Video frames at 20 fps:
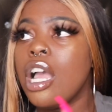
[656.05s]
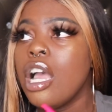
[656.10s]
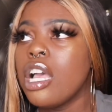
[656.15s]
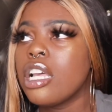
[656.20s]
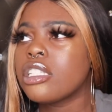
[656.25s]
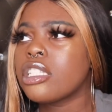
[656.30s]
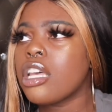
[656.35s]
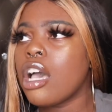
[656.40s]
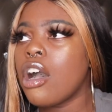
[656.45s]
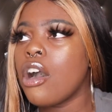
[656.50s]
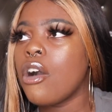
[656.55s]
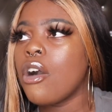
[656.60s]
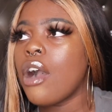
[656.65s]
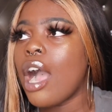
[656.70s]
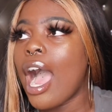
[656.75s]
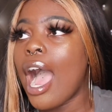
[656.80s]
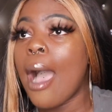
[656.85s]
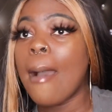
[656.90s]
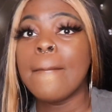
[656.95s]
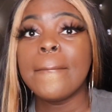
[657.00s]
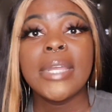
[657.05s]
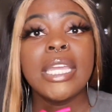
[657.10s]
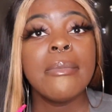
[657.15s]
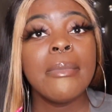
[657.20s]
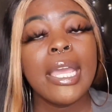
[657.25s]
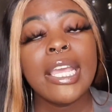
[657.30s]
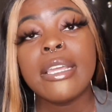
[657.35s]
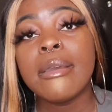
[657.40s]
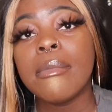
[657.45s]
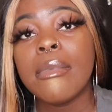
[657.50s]
So me
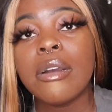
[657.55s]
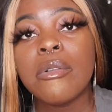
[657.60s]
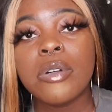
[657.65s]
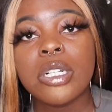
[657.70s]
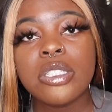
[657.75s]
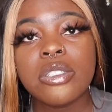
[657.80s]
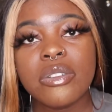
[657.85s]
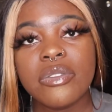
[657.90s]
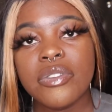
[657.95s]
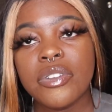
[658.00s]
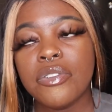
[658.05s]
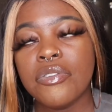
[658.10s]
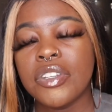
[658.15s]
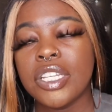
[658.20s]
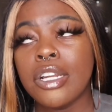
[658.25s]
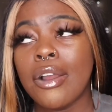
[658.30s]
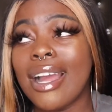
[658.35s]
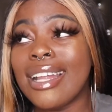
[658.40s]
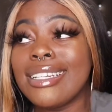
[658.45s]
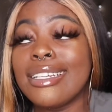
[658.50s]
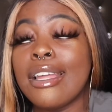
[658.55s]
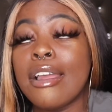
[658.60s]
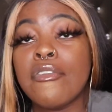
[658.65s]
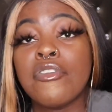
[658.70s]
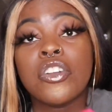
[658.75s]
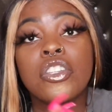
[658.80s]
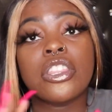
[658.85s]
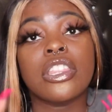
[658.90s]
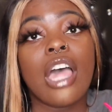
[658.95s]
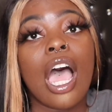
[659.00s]
making my worst review video, I
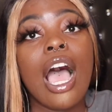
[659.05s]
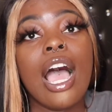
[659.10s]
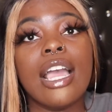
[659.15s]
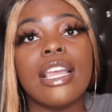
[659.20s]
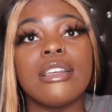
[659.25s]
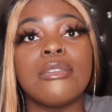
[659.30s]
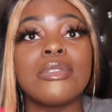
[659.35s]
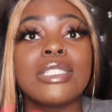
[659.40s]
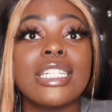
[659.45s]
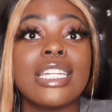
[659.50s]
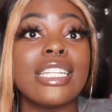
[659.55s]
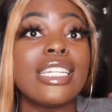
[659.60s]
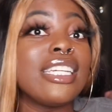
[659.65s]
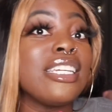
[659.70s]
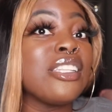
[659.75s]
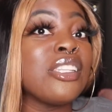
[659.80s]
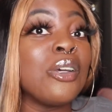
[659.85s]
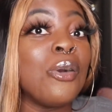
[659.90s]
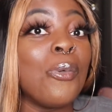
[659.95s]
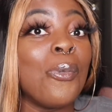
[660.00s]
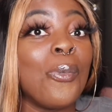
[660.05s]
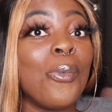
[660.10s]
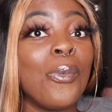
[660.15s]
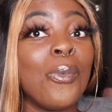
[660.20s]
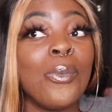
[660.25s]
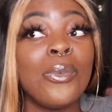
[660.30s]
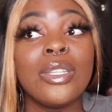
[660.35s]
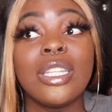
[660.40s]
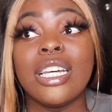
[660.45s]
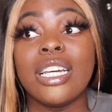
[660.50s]
never thought it was going to get the
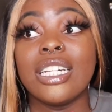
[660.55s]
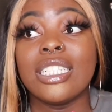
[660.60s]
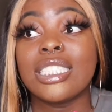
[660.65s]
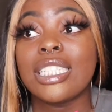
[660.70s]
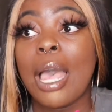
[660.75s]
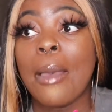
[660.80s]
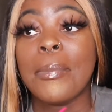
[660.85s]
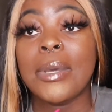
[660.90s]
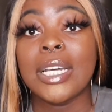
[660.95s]
the type of